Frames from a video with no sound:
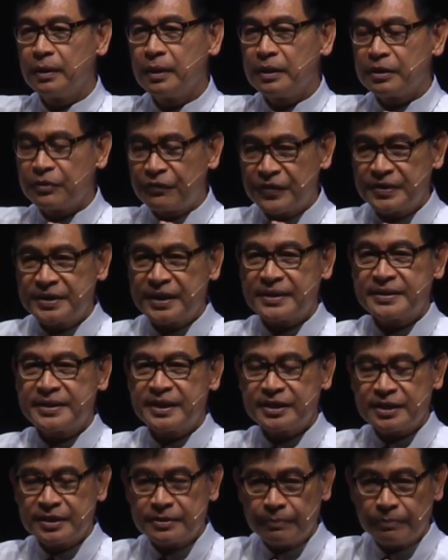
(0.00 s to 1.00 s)
The first thing I say
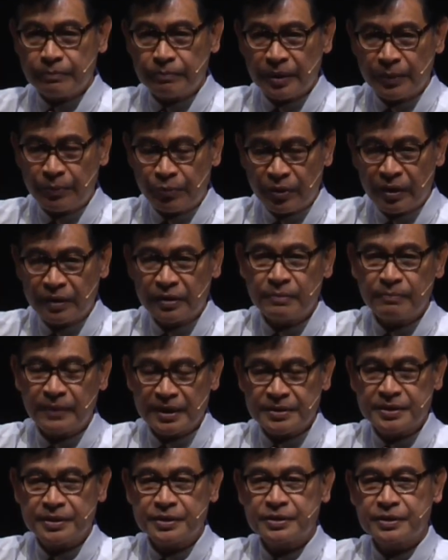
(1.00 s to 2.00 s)
is, my brother, my
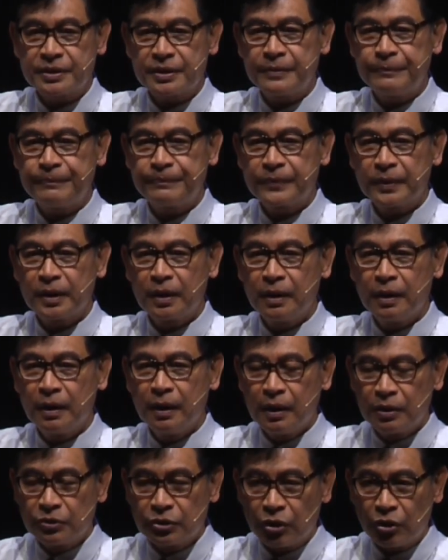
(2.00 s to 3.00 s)
sister,
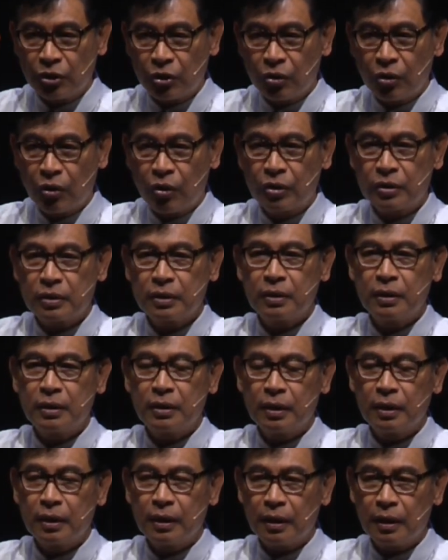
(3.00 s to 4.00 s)
the Lord
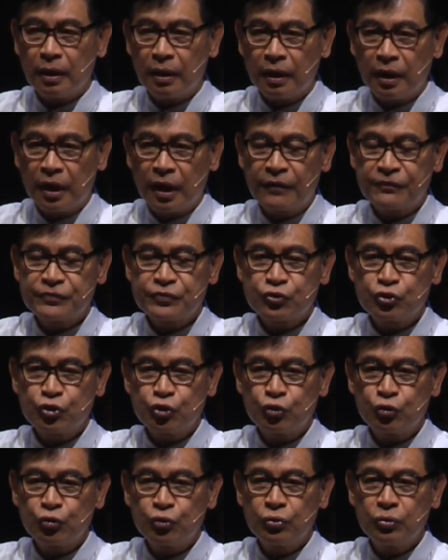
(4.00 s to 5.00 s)
loves
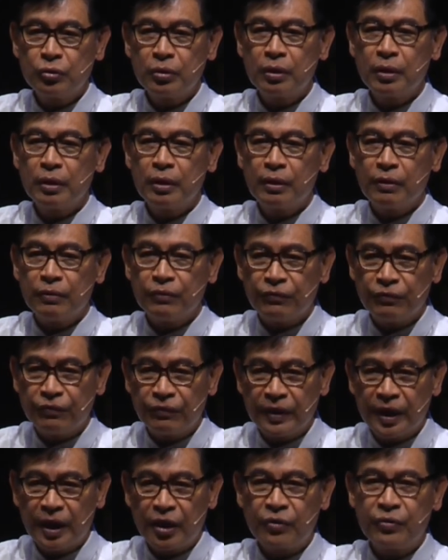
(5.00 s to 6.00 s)
you
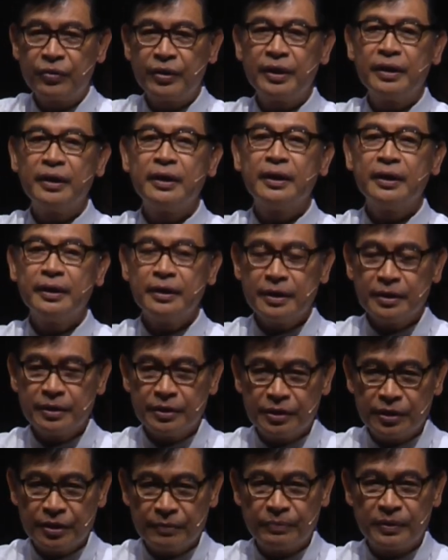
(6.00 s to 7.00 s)
very
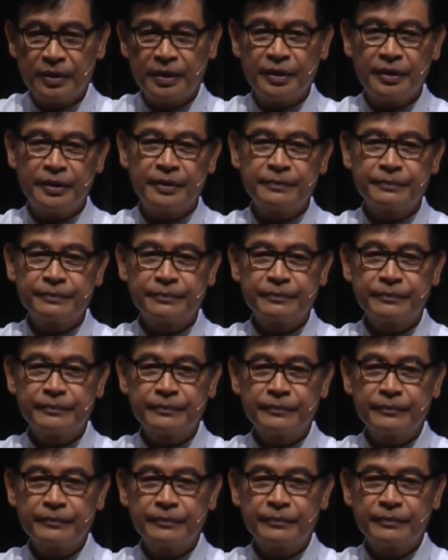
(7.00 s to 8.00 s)
deeply.
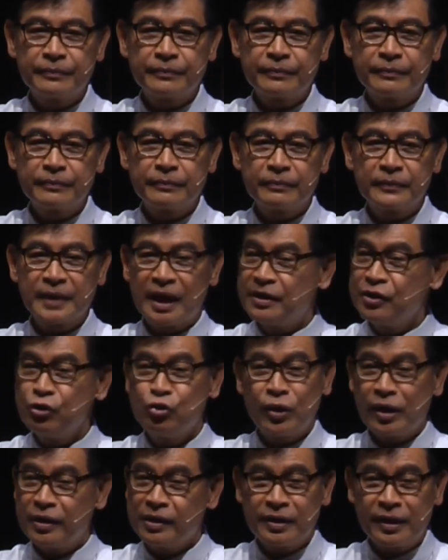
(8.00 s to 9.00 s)
I didn't
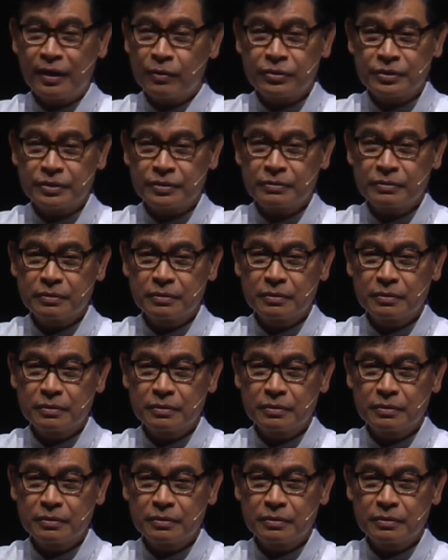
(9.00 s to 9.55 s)
do anything else.